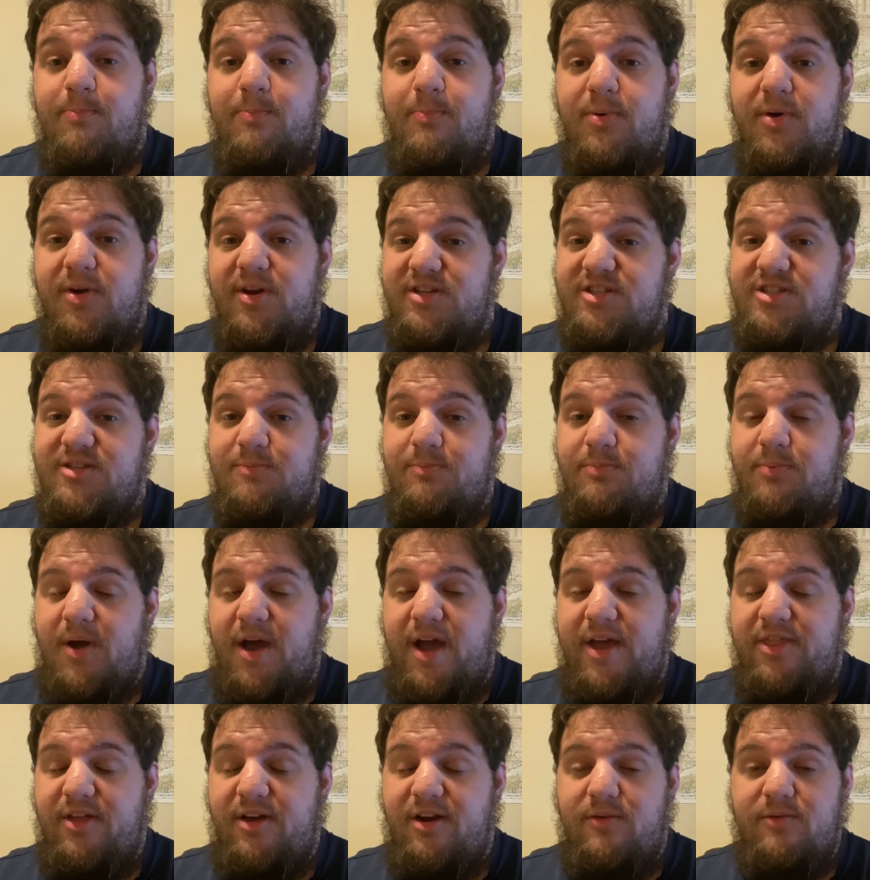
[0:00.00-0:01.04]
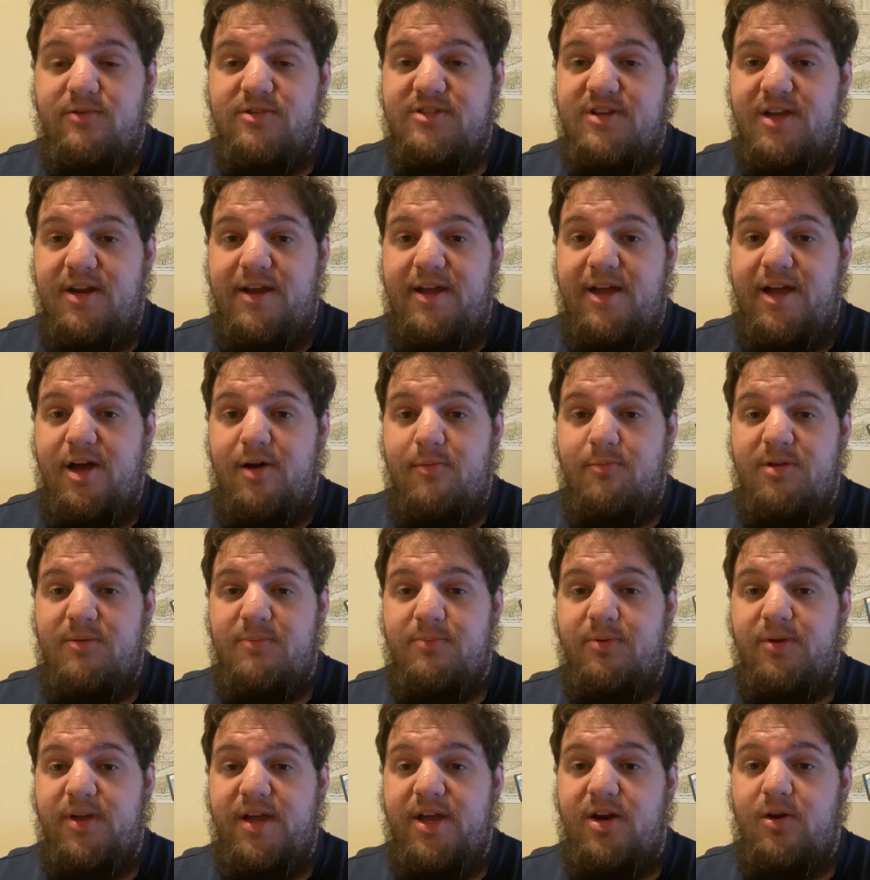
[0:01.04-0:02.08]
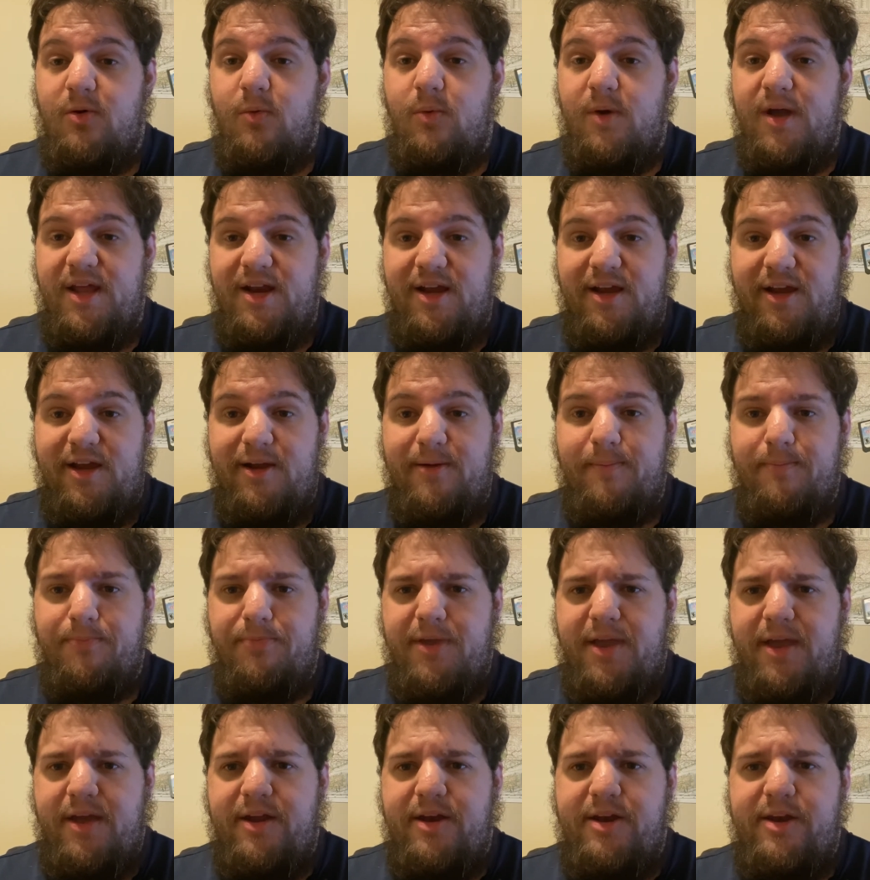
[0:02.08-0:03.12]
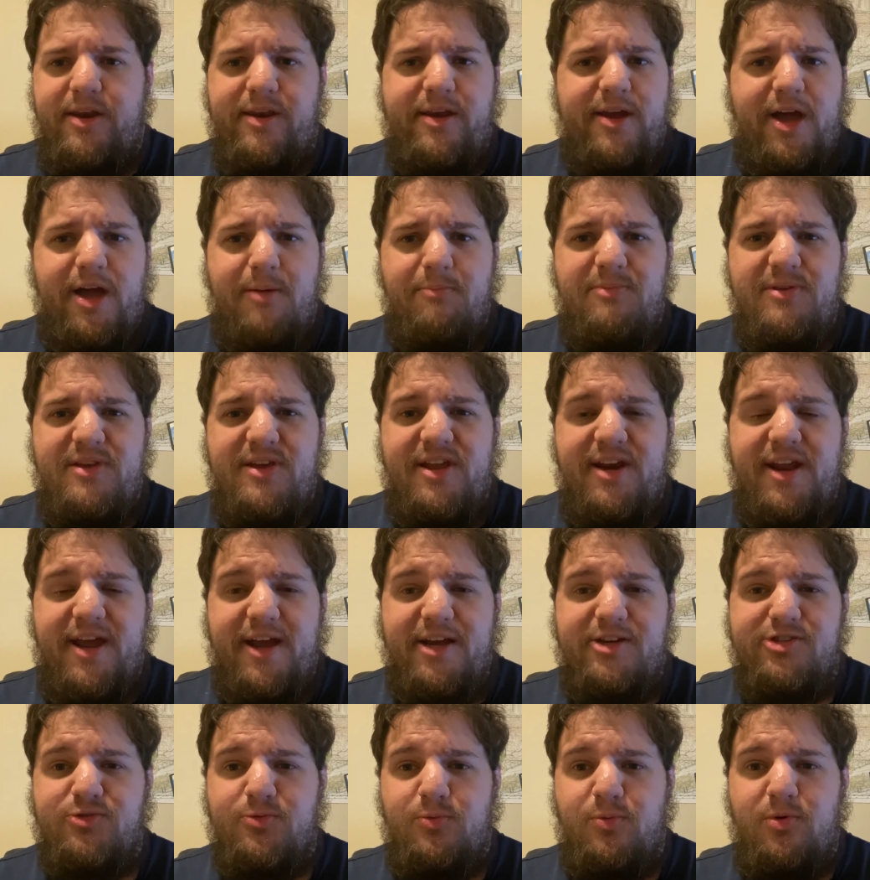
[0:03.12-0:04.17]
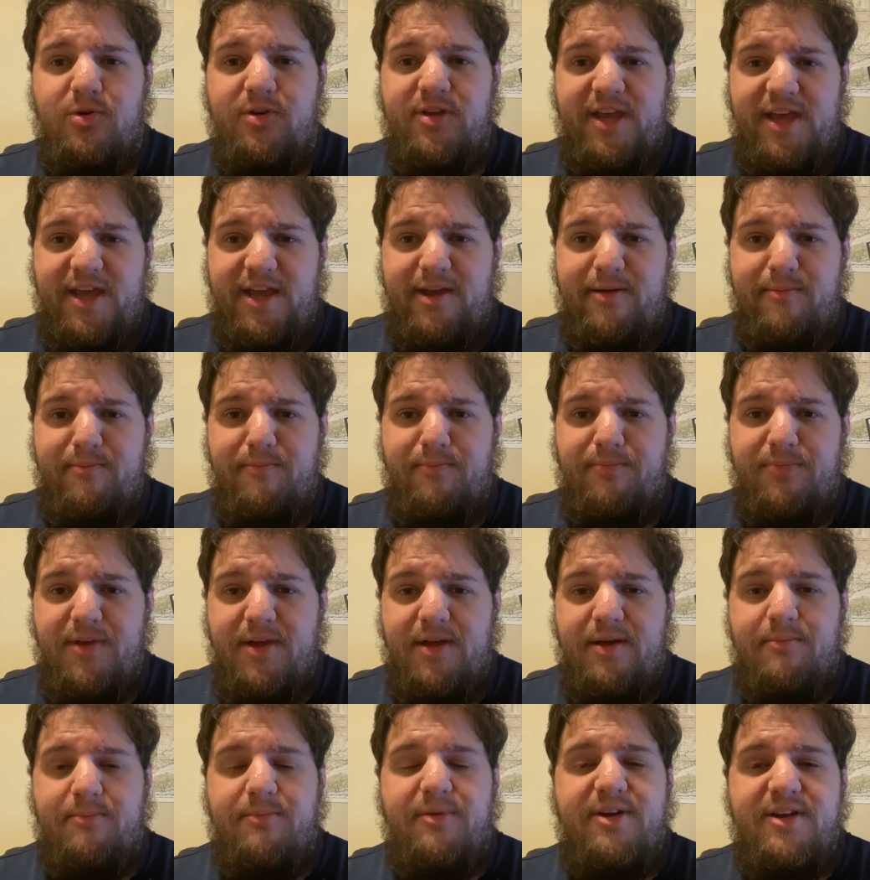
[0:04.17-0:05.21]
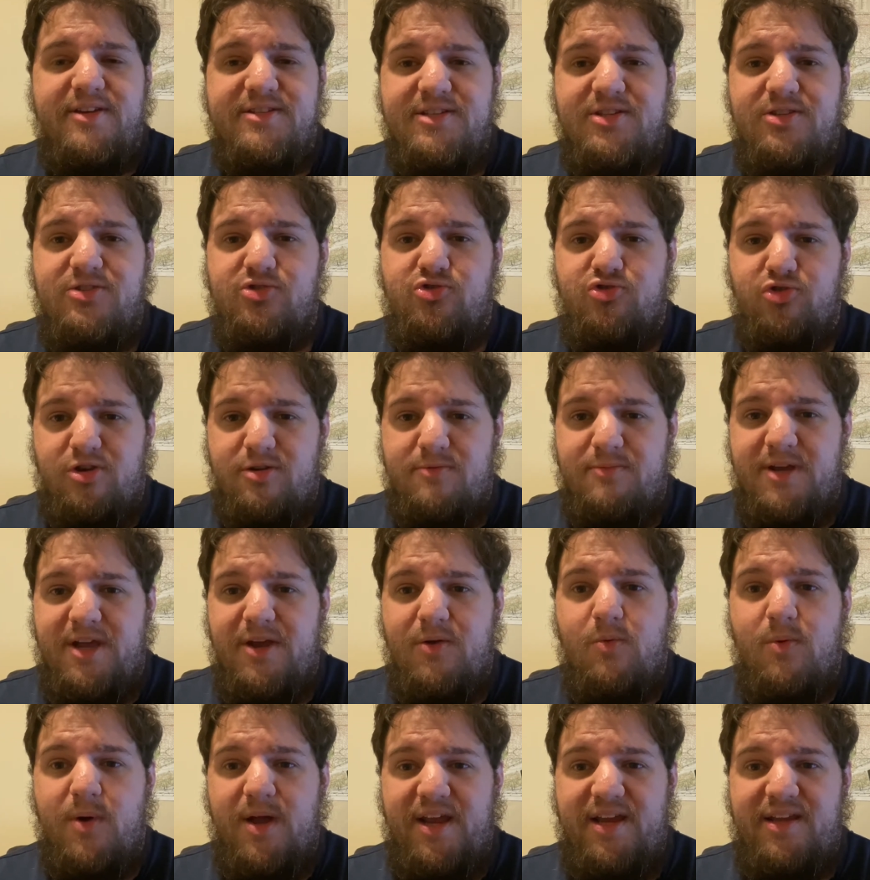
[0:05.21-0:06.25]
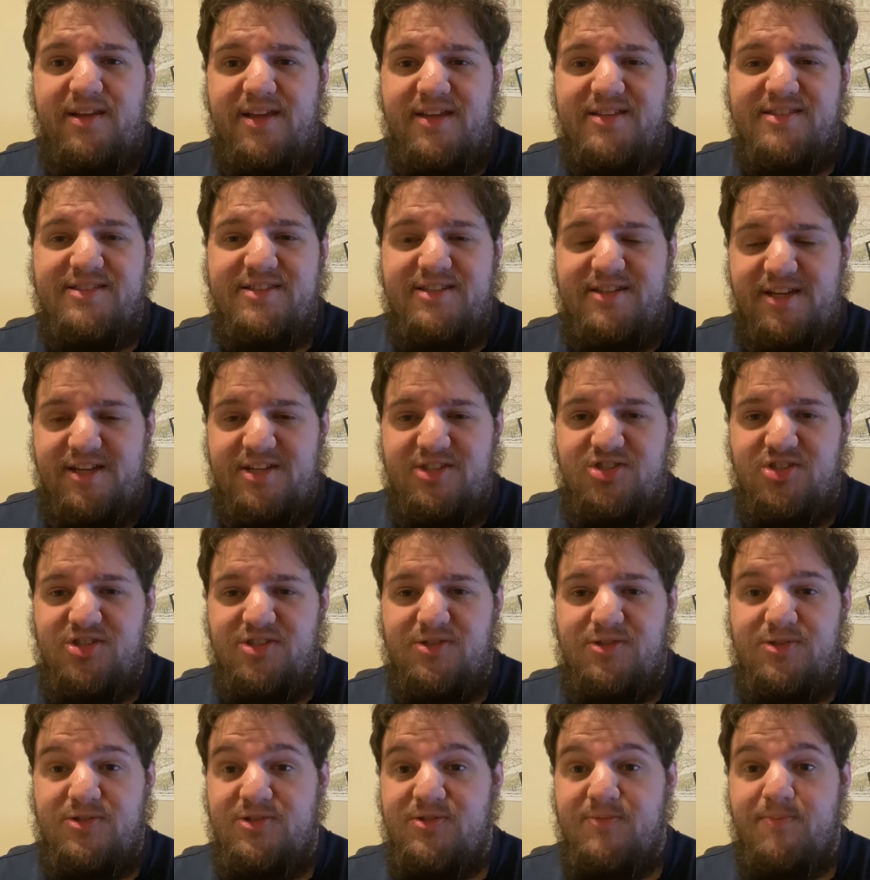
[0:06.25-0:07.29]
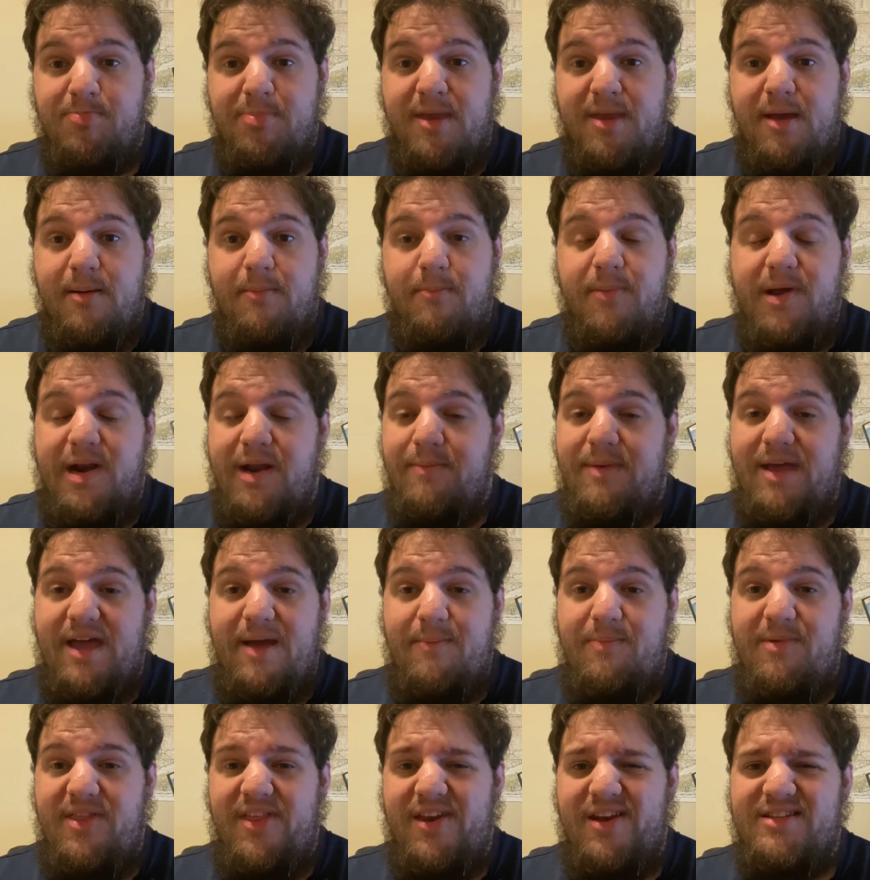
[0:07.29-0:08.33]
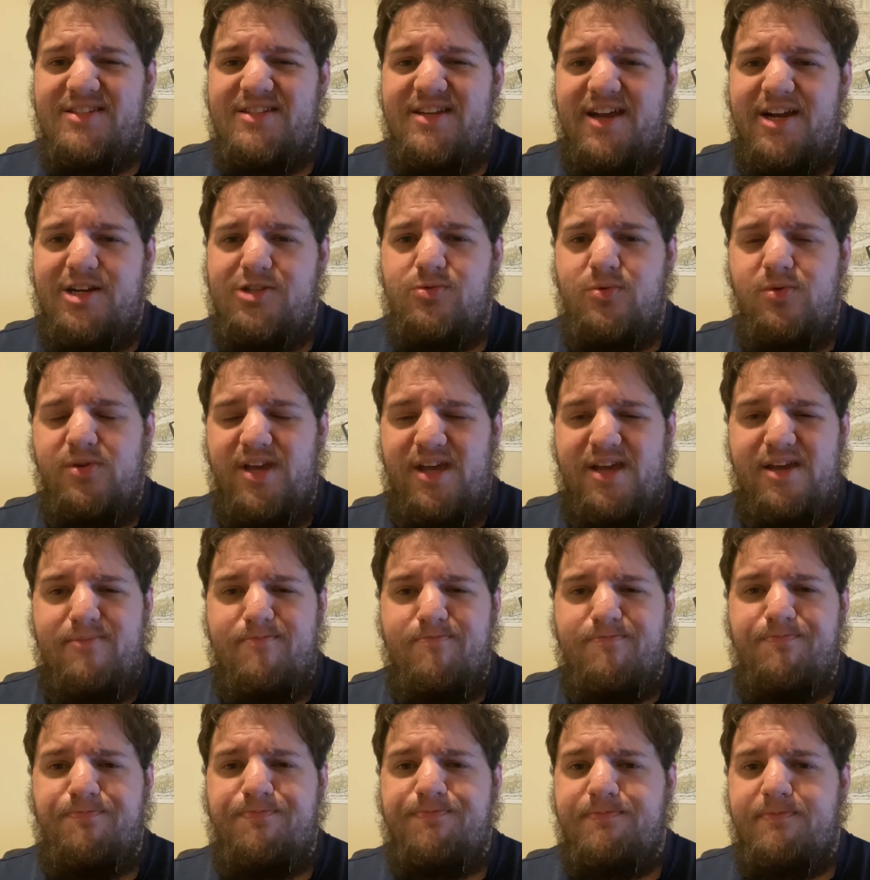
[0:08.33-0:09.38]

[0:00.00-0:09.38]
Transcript: But I thought it was going to help me plan a wedding, not be an actual game, because it's Dream Day Wedding Destinations. But I'm happy that it's an actual game.